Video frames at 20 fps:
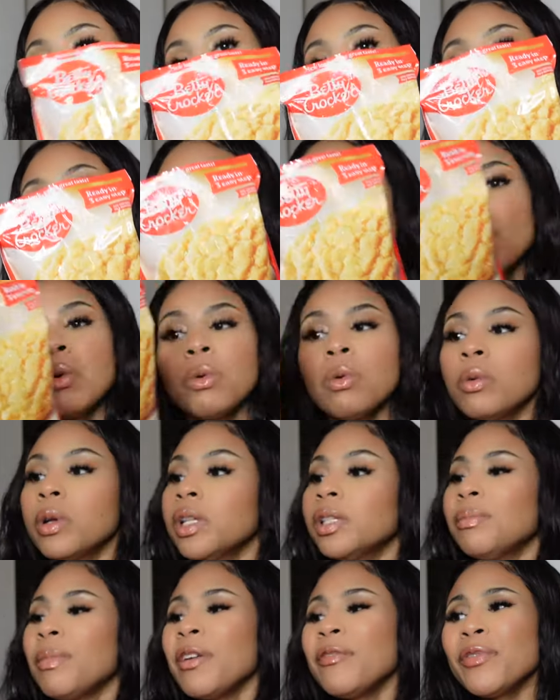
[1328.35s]
So
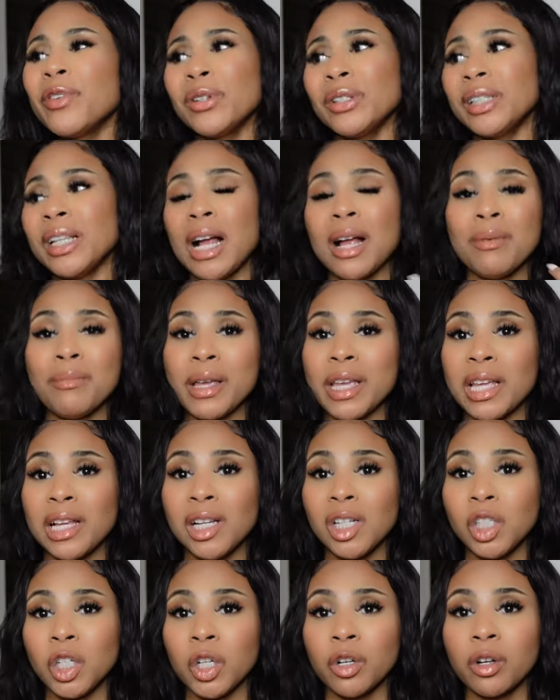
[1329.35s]
it's my first time
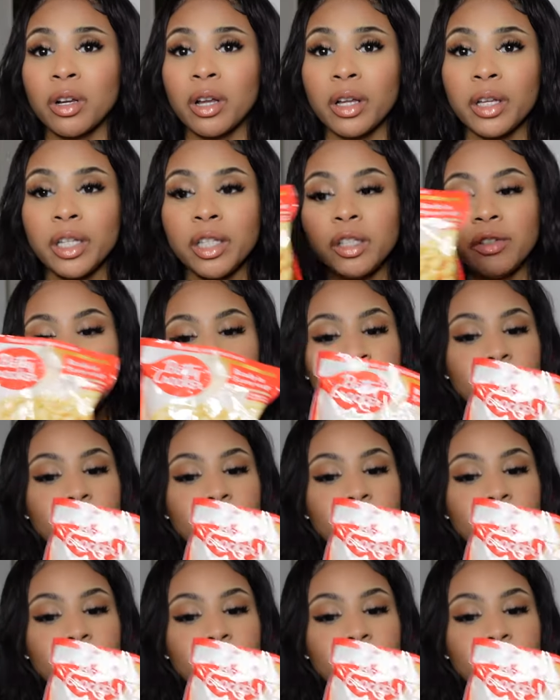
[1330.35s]
making sugar cookies from